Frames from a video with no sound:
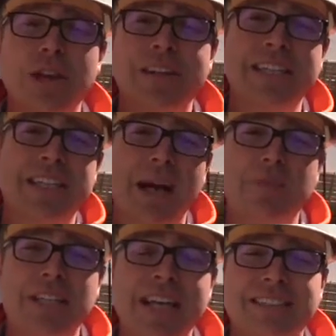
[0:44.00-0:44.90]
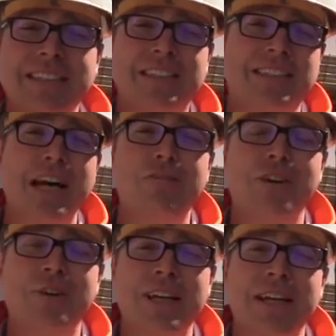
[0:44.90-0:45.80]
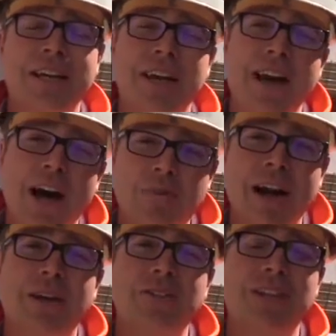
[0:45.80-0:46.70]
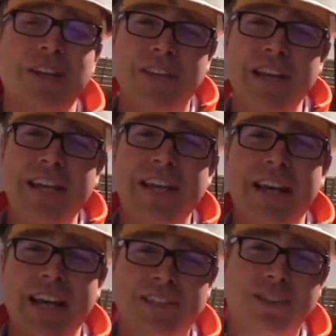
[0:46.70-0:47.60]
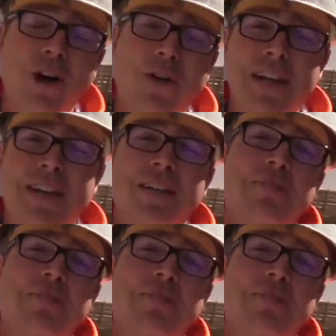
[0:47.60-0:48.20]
we're encapsulating the scaffolding around the historic